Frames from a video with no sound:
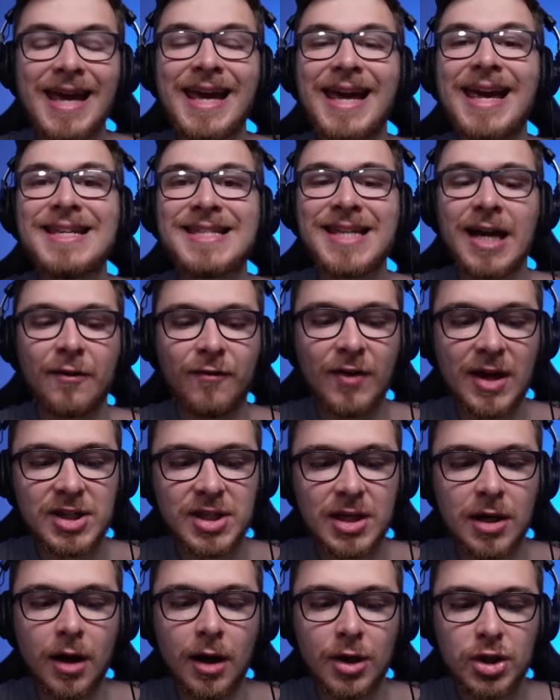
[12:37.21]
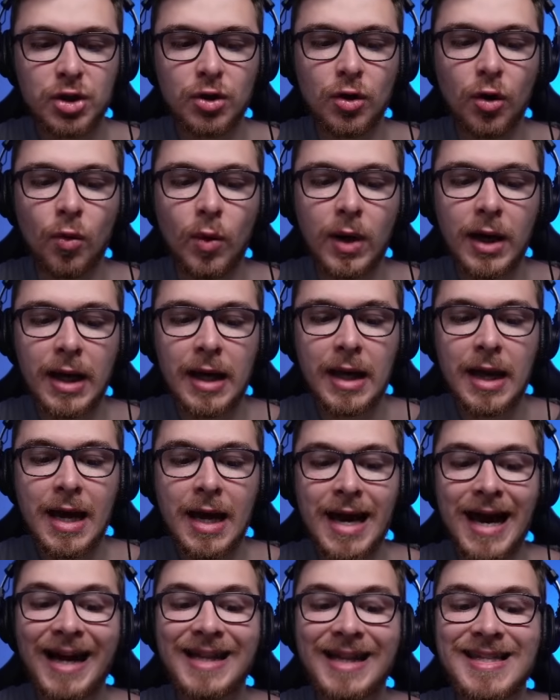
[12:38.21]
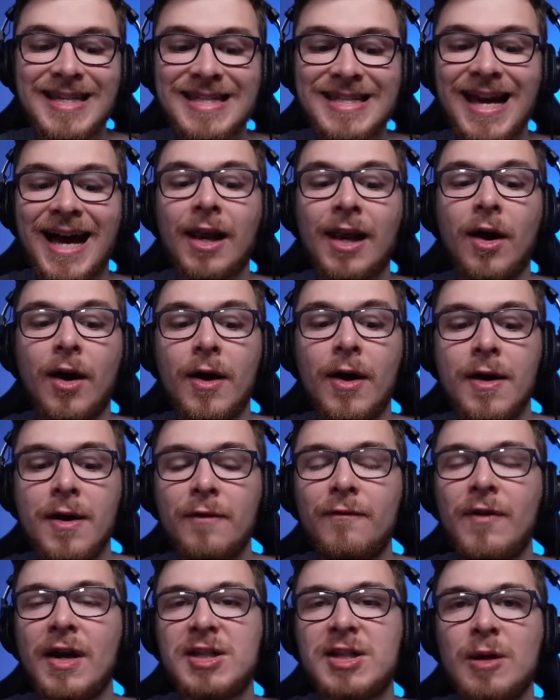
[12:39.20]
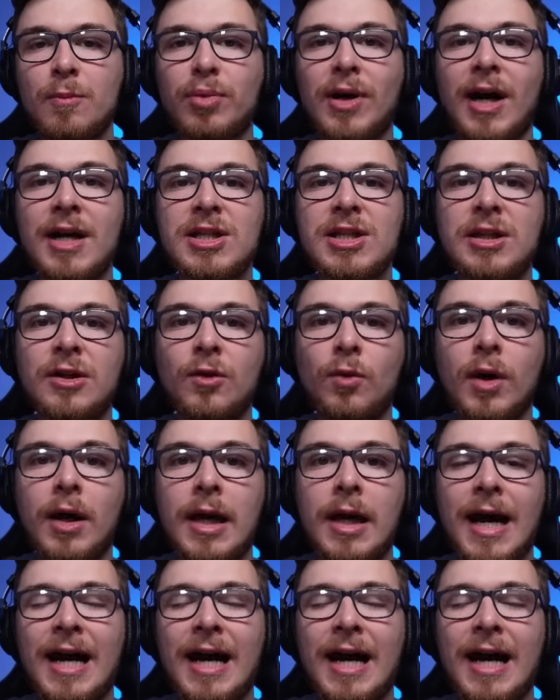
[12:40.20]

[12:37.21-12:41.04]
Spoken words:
Isak facing Arsenal away, and Salah facing Brighton away,